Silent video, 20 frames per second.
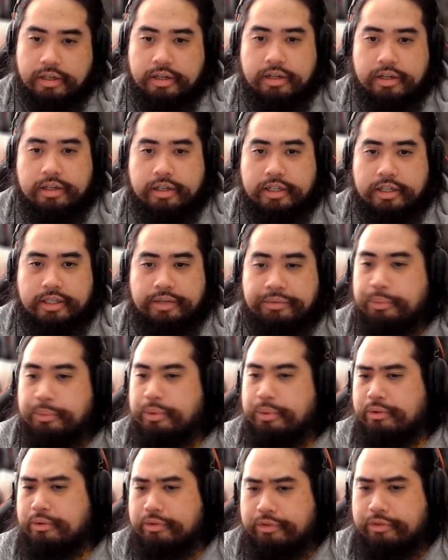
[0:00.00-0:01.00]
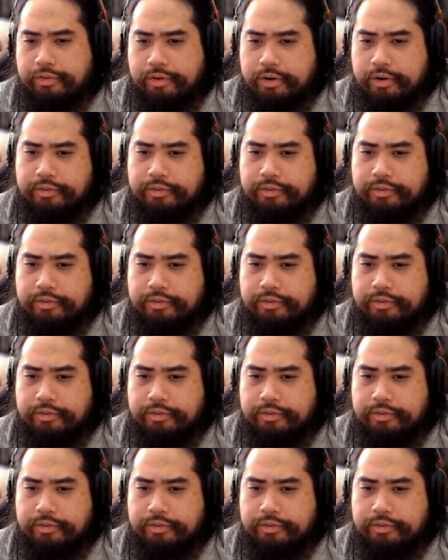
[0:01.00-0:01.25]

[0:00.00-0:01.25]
Because even with our Ferv,